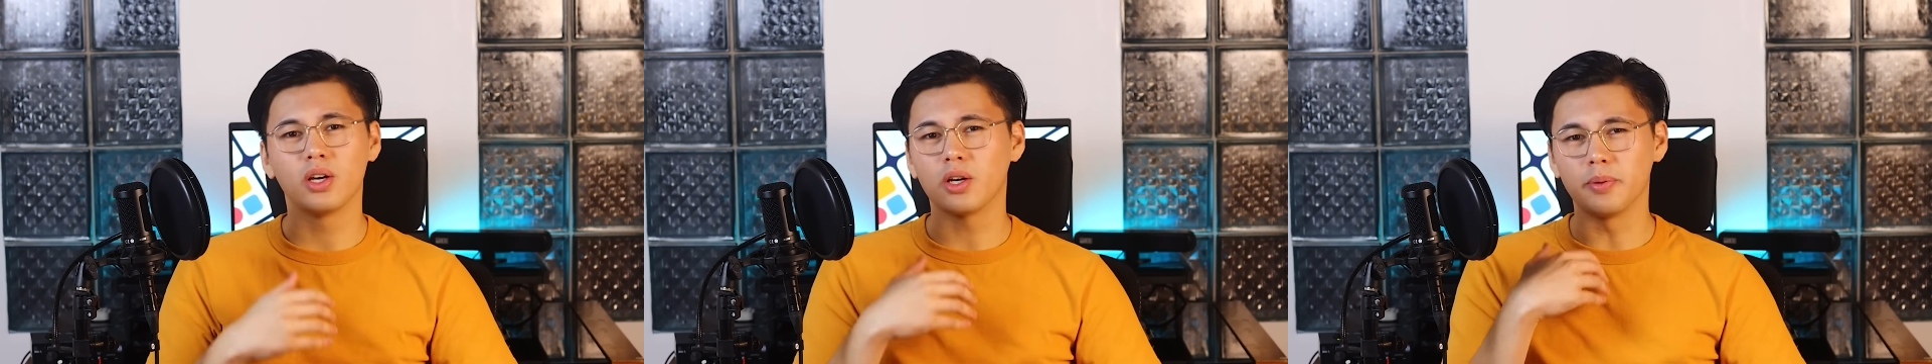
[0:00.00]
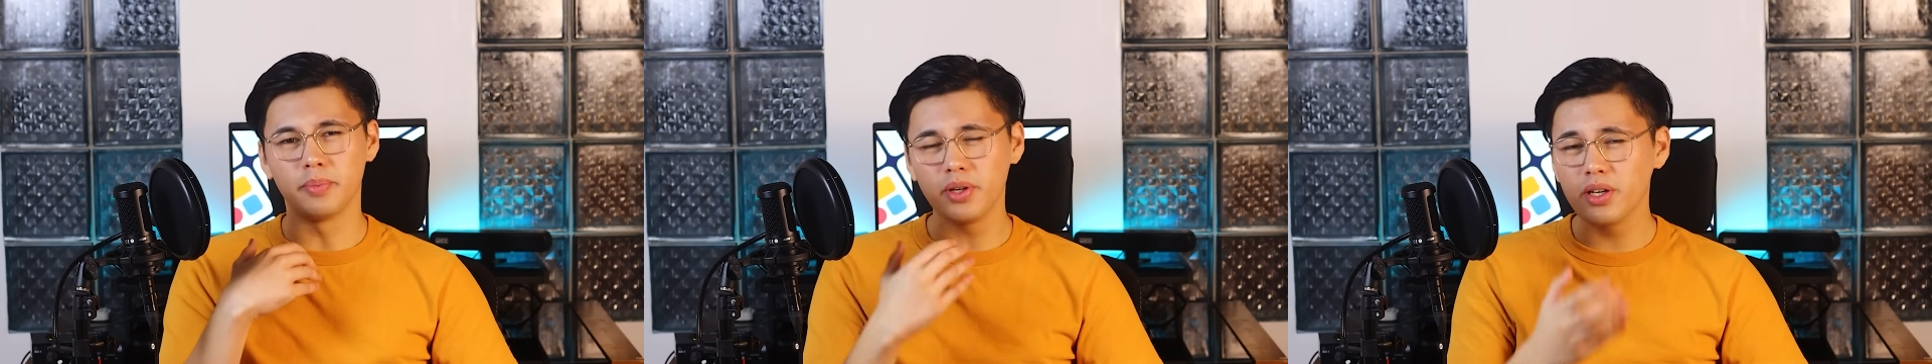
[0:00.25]

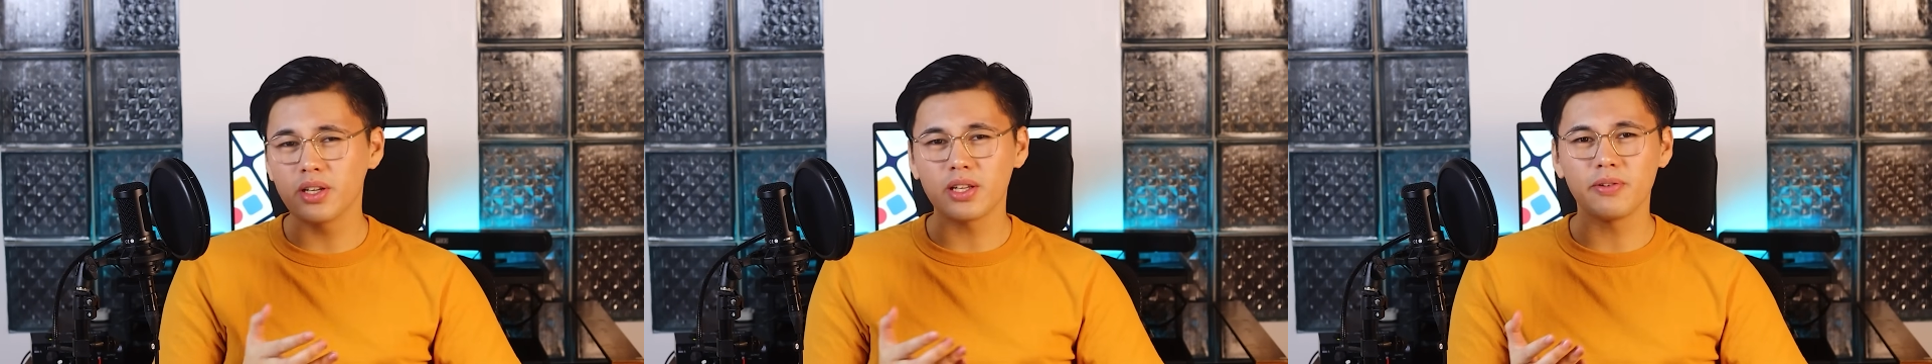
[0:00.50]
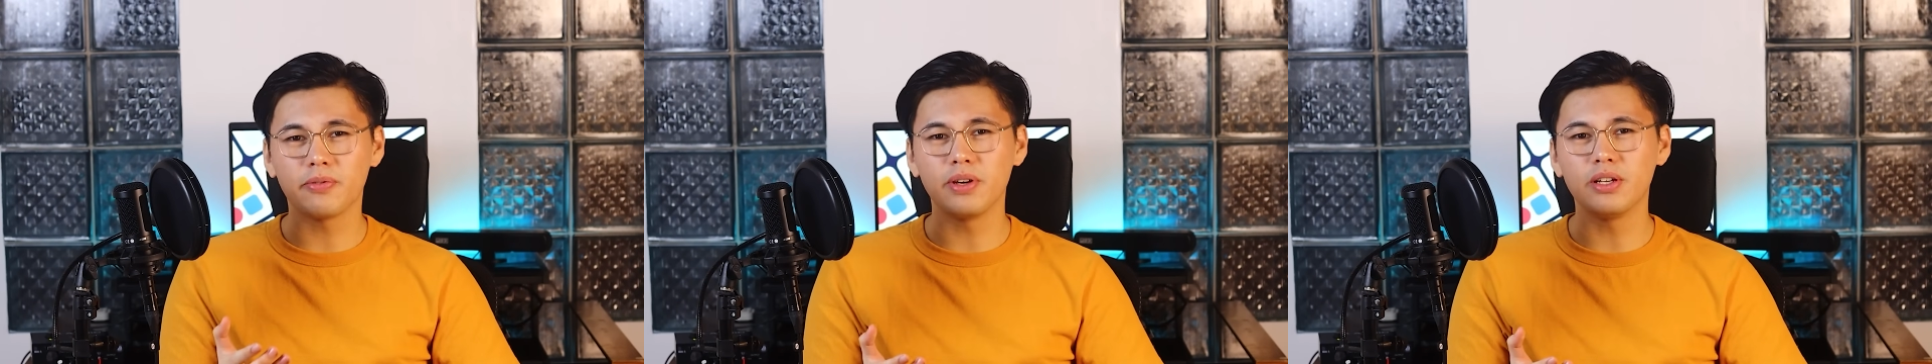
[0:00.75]

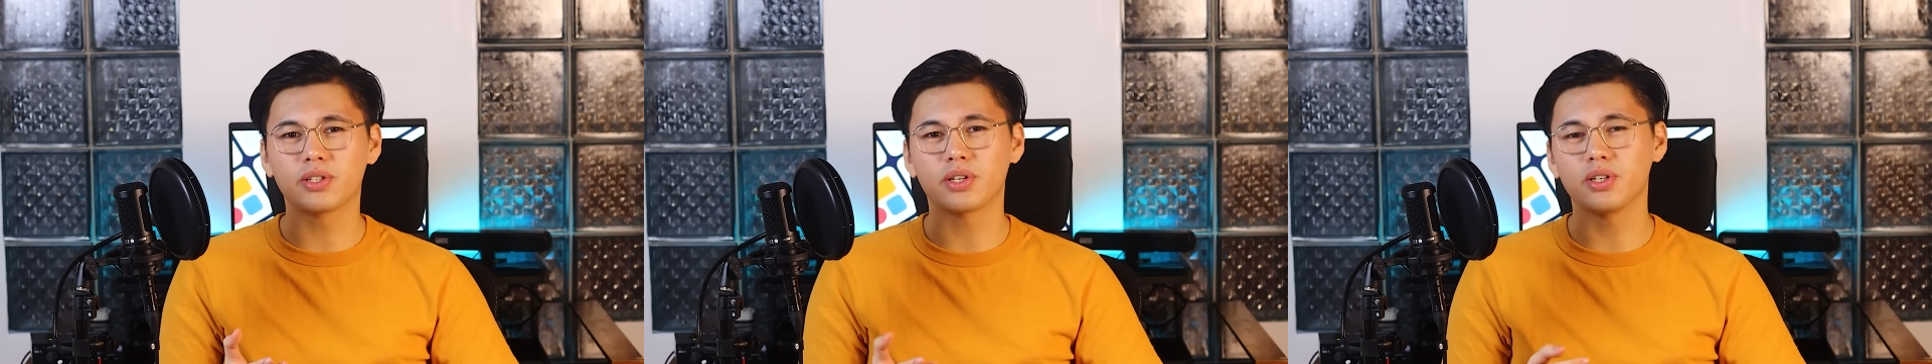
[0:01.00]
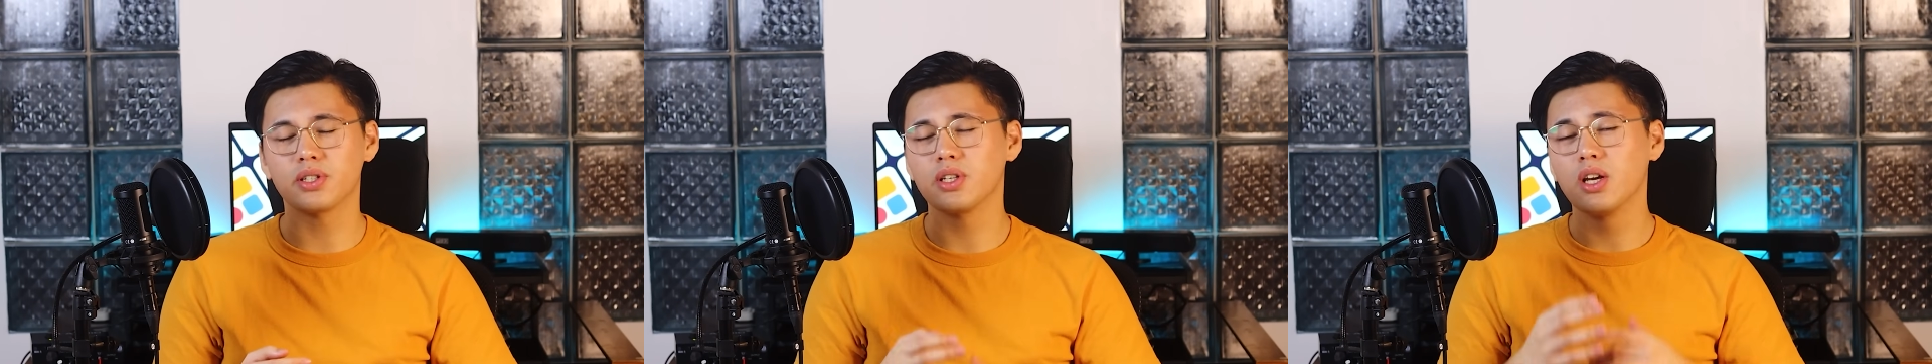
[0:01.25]
community
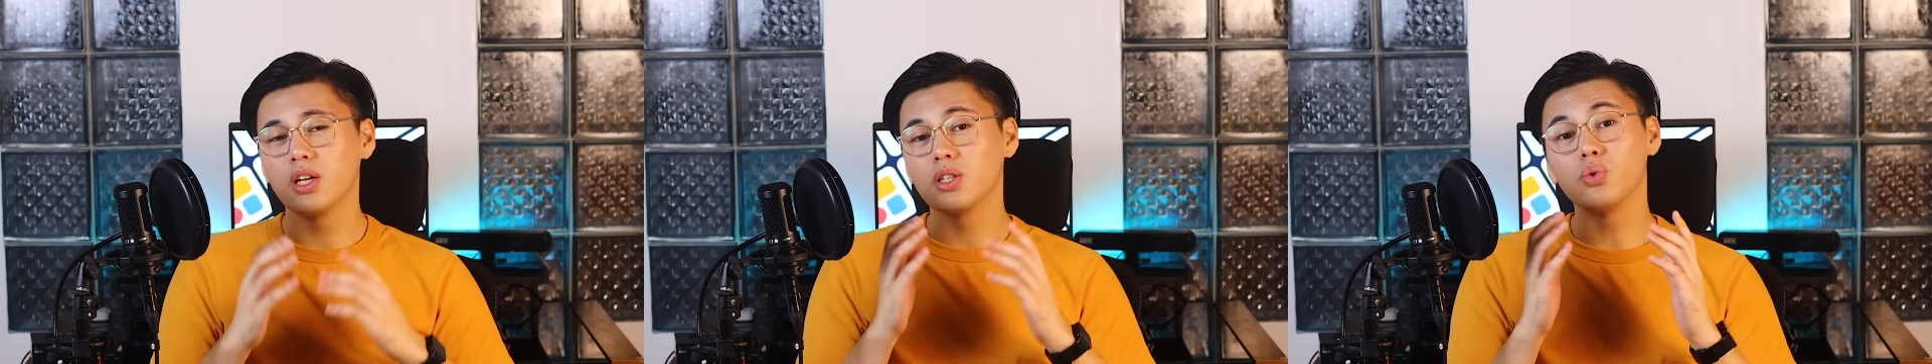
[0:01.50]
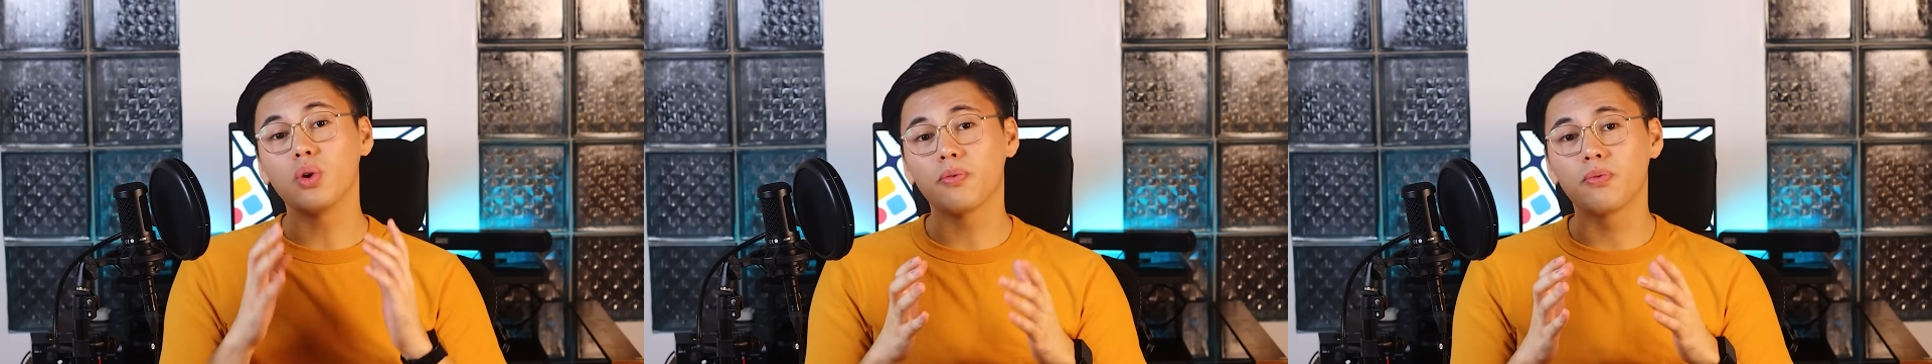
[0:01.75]
features
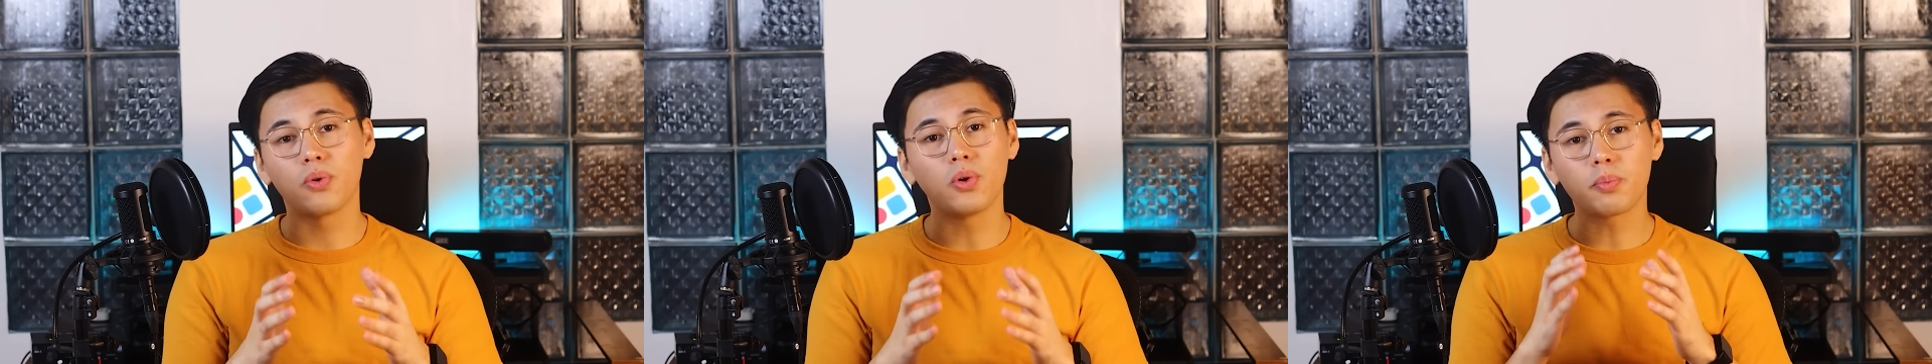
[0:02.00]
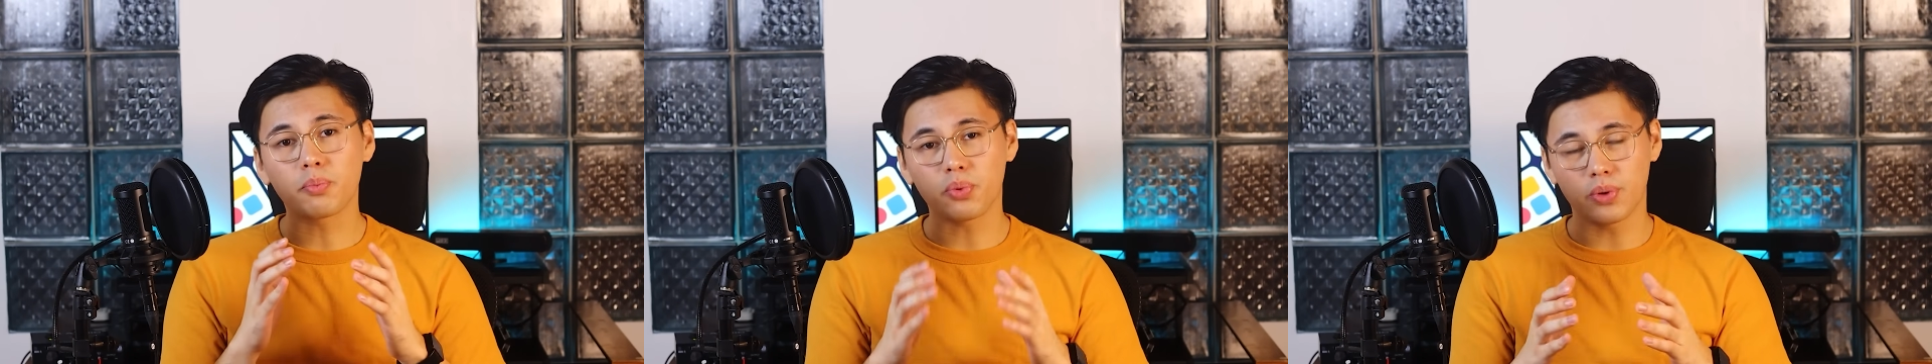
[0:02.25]
to a
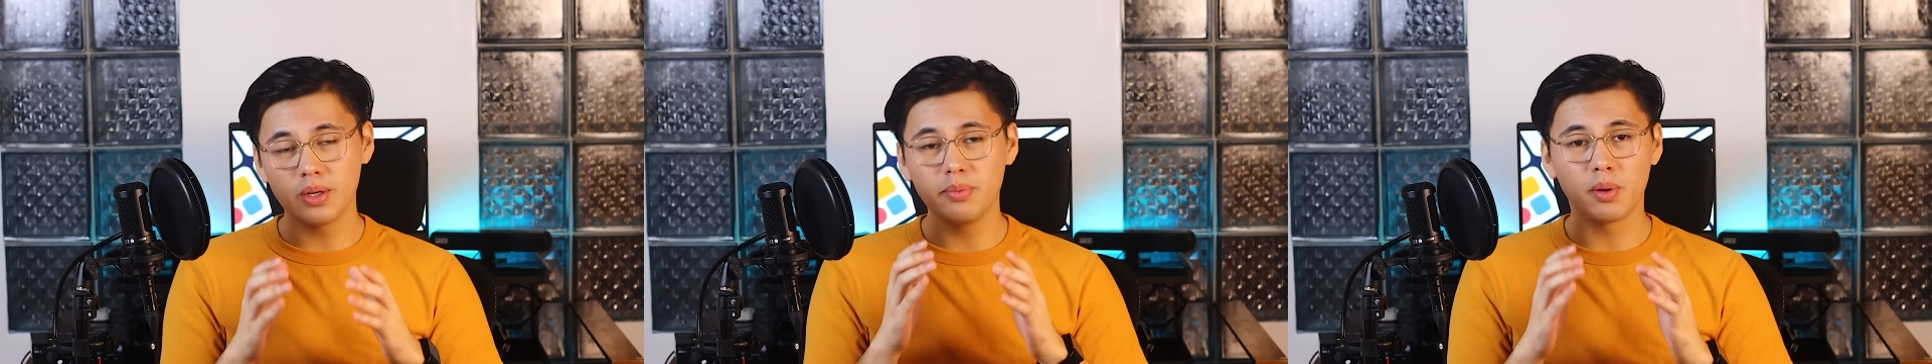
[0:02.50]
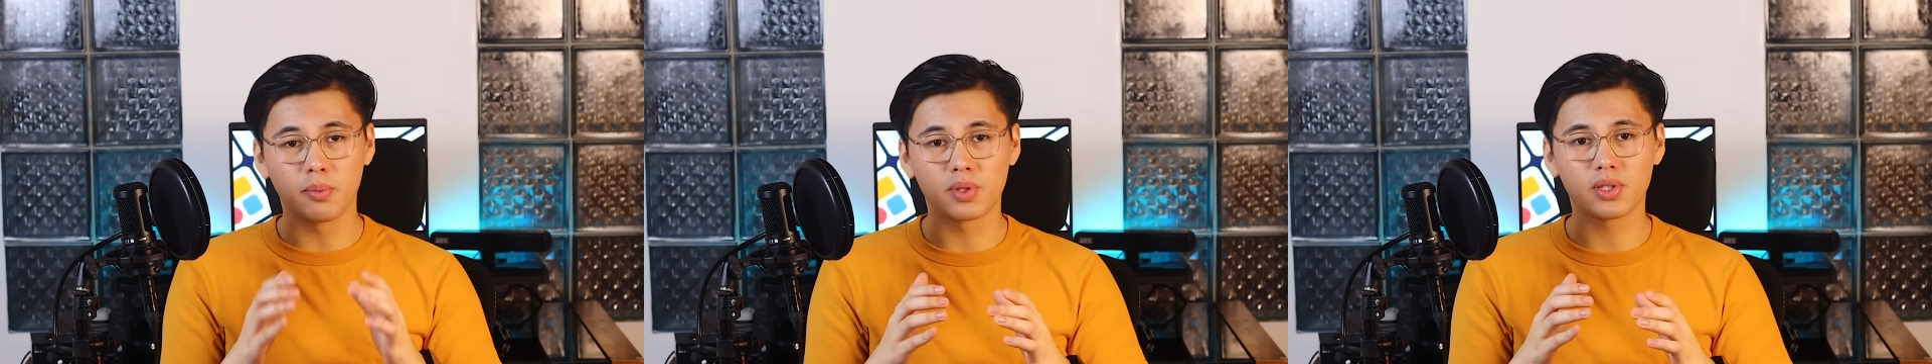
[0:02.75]
full
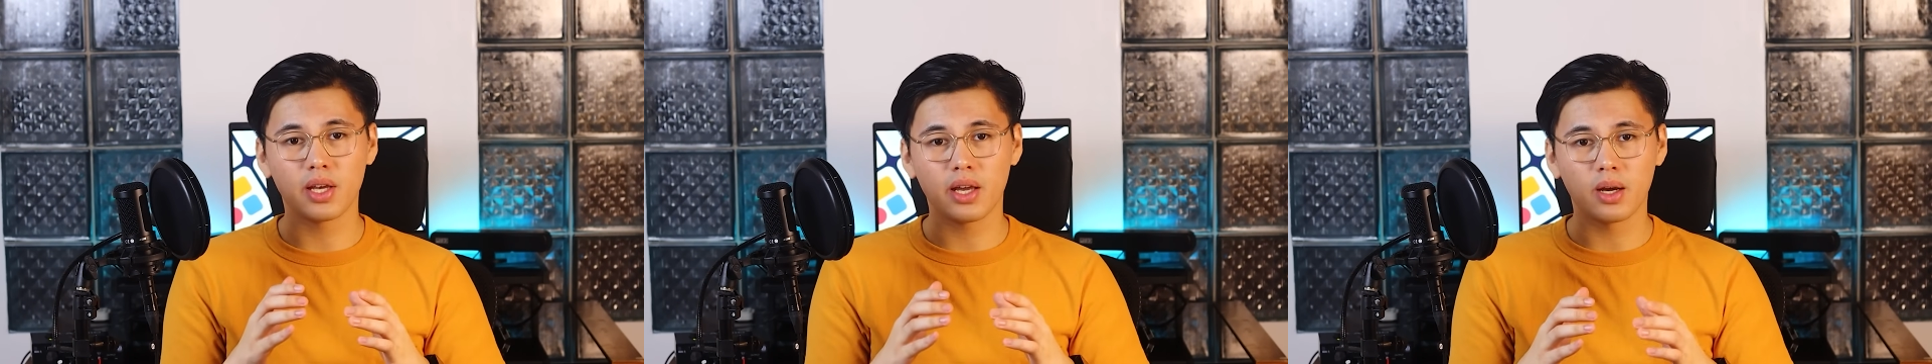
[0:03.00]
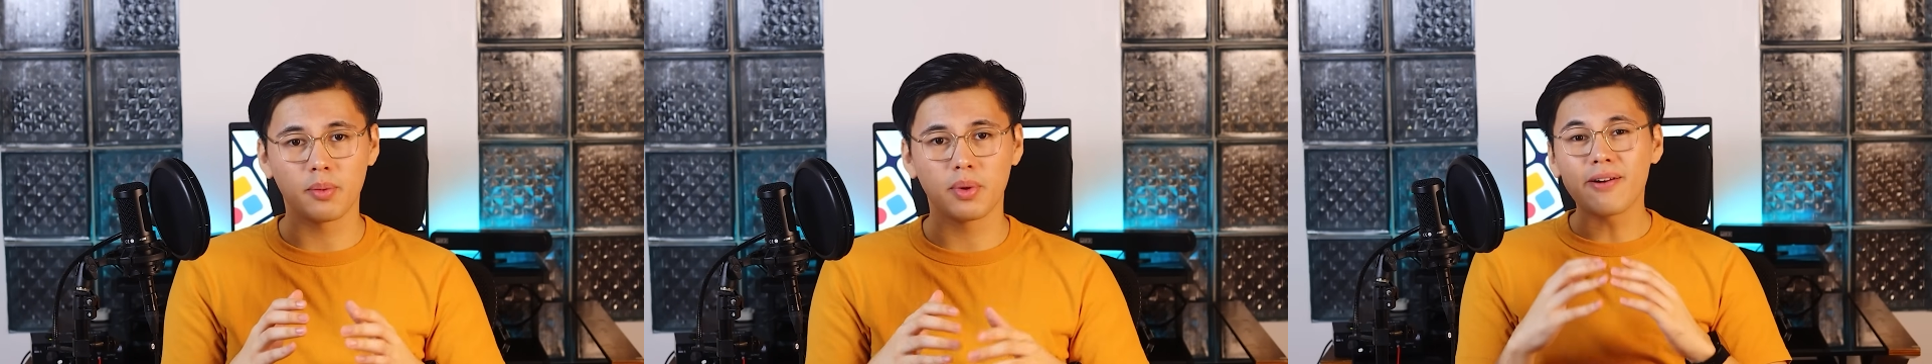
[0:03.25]
premium setup,